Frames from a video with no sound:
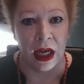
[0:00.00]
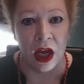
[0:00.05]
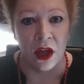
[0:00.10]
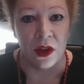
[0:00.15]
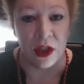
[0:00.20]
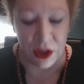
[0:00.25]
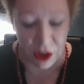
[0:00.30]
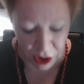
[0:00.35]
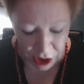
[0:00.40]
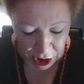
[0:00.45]

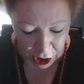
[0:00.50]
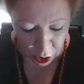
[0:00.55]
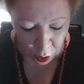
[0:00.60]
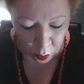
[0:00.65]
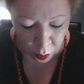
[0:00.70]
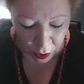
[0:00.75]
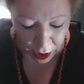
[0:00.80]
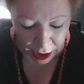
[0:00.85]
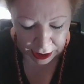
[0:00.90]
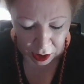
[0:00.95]
this deal
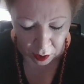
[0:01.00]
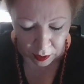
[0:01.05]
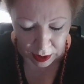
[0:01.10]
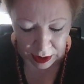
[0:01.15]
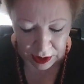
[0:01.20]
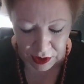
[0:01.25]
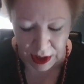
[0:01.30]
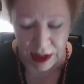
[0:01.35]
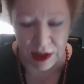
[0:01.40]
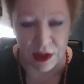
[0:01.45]
breaker
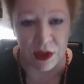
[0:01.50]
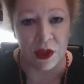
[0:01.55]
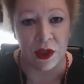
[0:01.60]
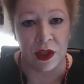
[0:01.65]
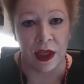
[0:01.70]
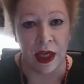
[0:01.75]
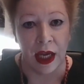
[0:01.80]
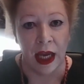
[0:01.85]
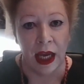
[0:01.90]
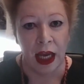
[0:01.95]
exists
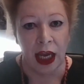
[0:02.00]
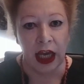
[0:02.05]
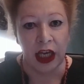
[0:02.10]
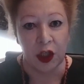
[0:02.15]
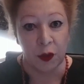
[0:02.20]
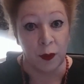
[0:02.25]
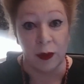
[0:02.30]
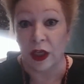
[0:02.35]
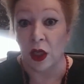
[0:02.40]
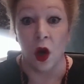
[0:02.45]
is
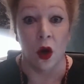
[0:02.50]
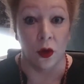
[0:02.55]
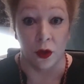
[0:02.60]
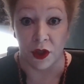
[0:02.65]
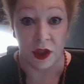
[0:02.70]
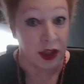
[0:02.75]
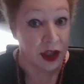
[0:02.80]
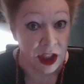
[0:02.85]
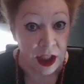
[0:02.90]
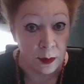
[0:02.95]
because,
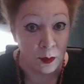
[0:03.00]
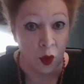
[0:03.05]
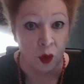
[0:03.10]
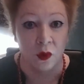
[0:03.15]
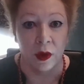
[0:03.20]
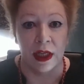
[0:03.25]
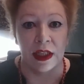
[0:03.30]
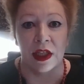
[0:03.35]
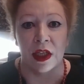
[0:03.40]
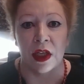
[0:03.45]
simple
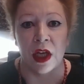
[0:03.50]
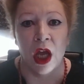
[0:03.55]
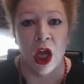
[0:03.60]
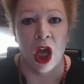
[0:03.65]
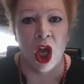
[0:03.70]
reason,